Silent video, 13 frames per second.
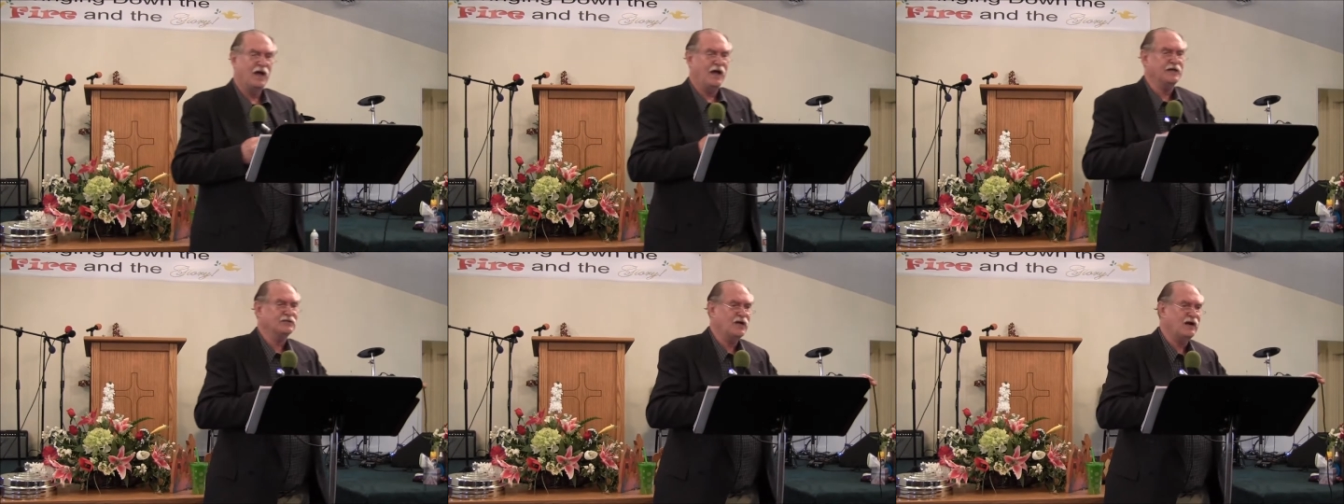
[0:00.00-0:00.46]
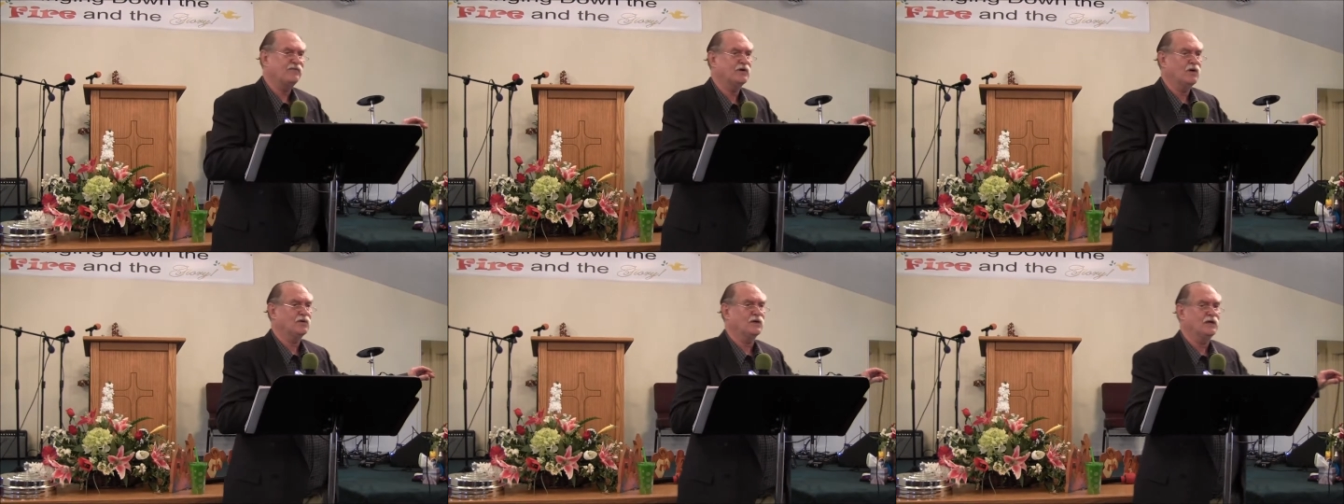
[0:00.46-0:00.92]
He's never
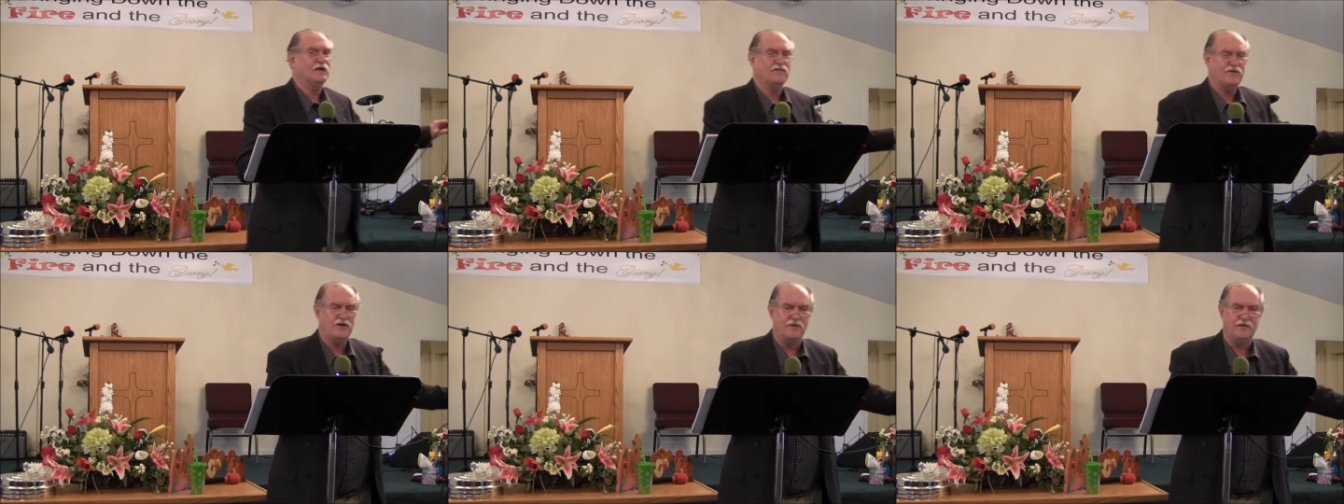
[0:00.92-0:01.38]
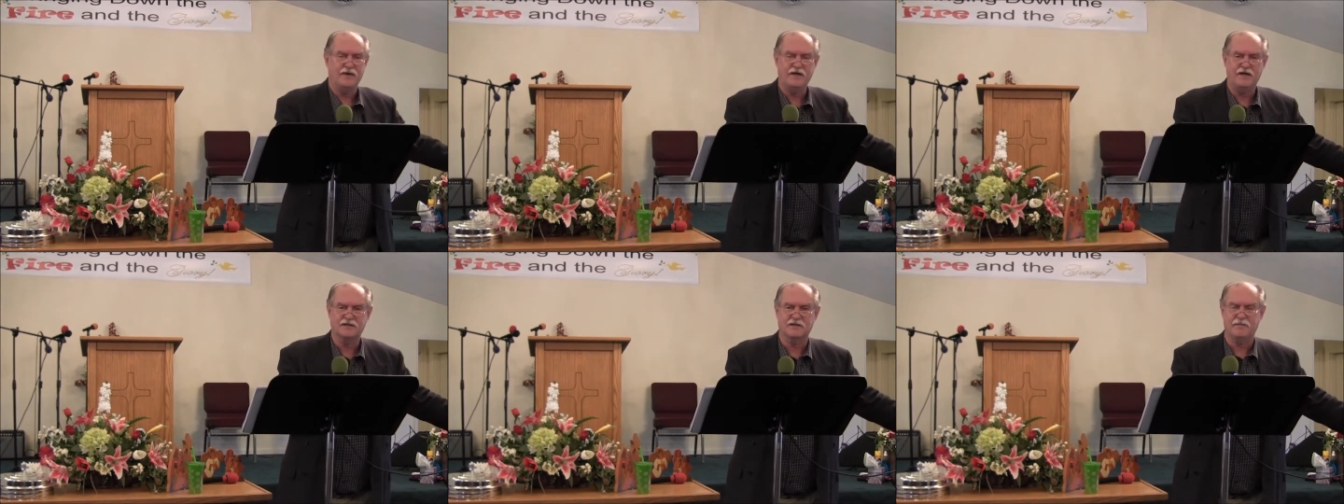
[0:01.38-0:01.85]
going to leave you. It
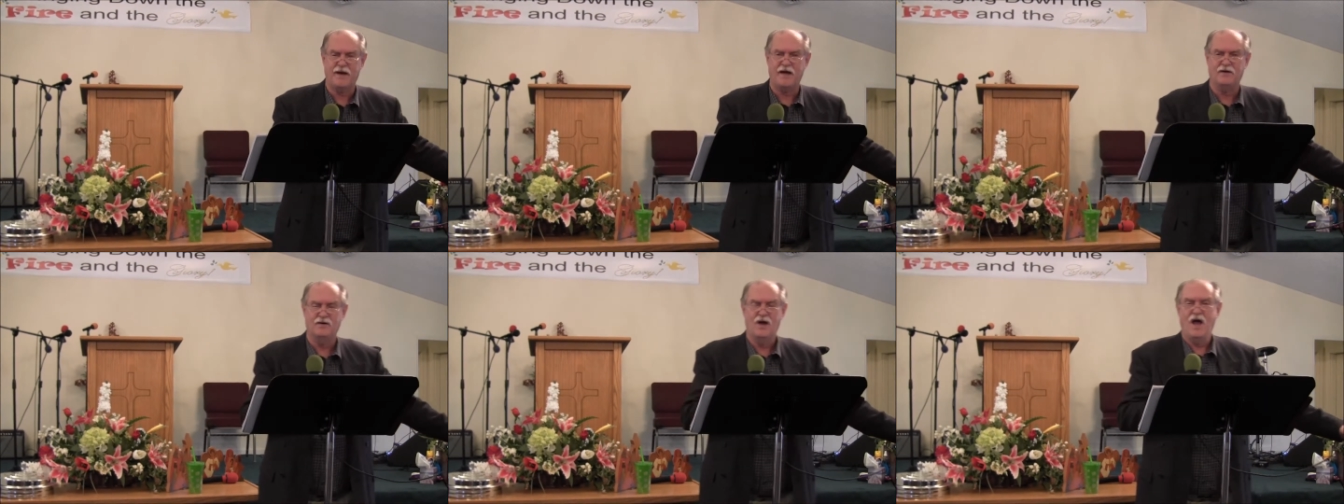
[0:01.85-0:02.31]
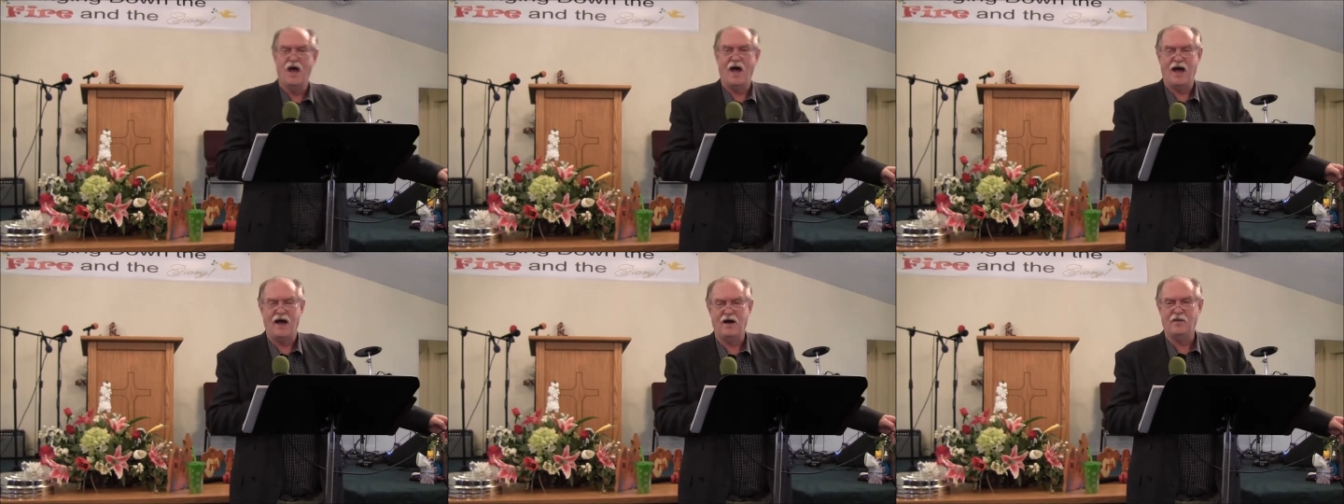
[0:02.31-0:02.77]
doesn't matter
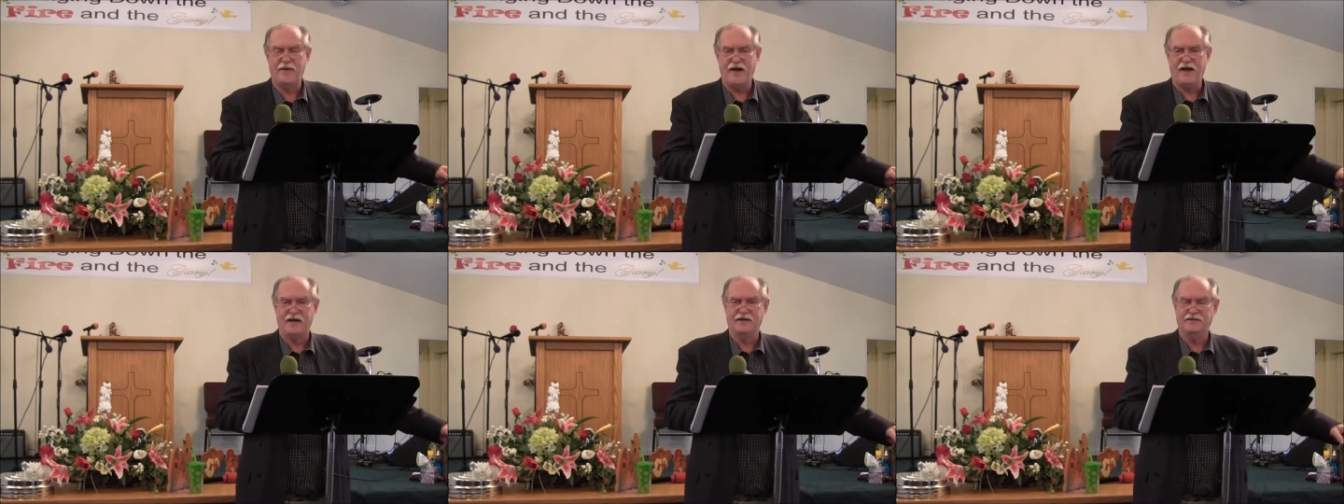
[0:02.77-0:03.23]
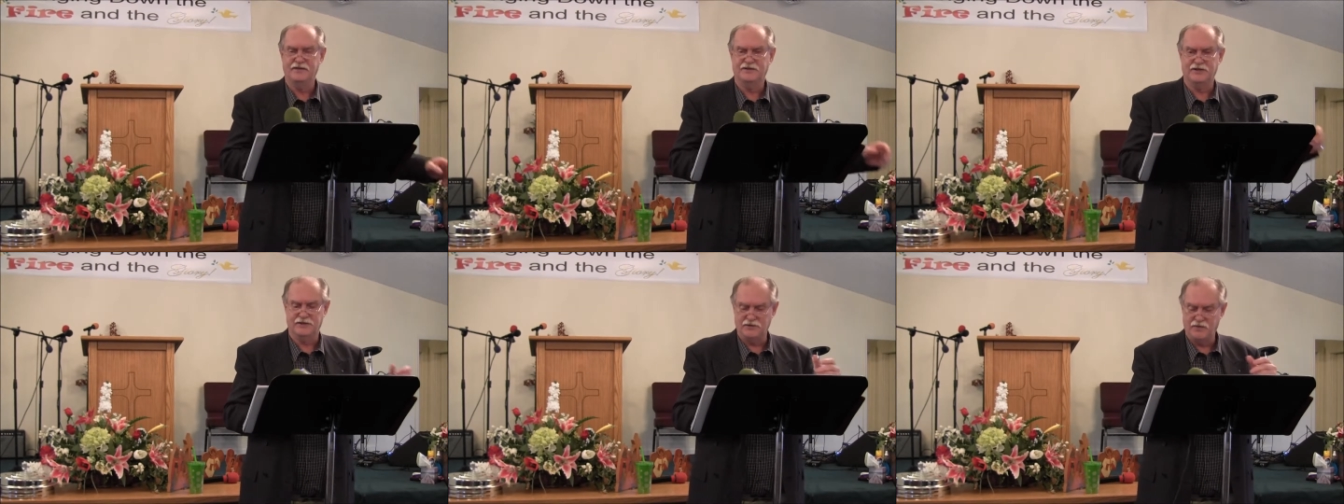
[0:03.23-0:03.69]
how bad the
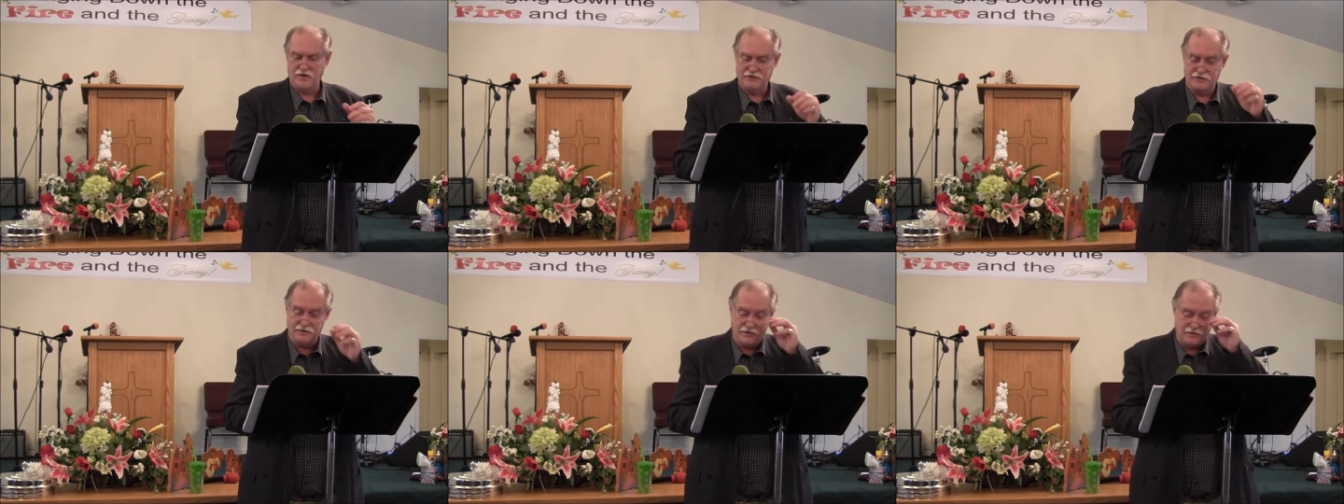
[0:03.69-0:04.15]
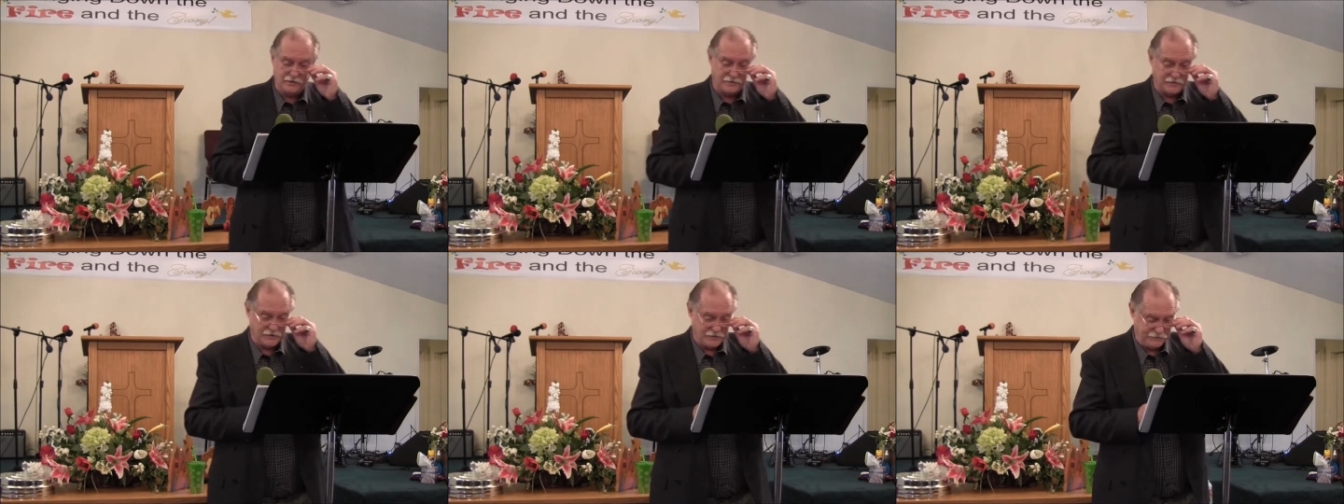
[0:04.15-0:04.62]
situation
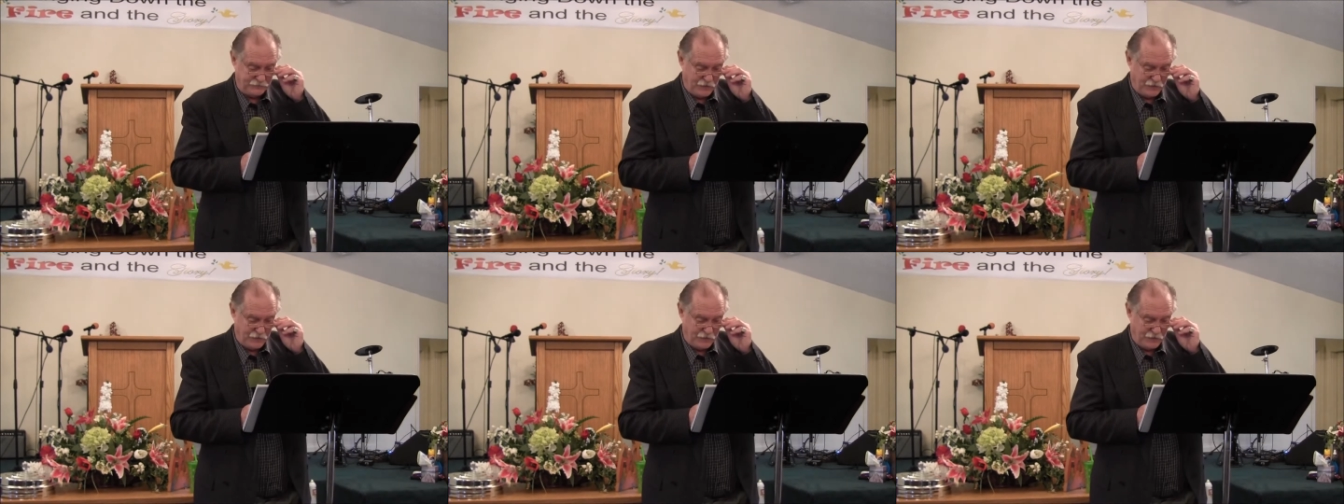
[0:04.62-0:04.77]
comes.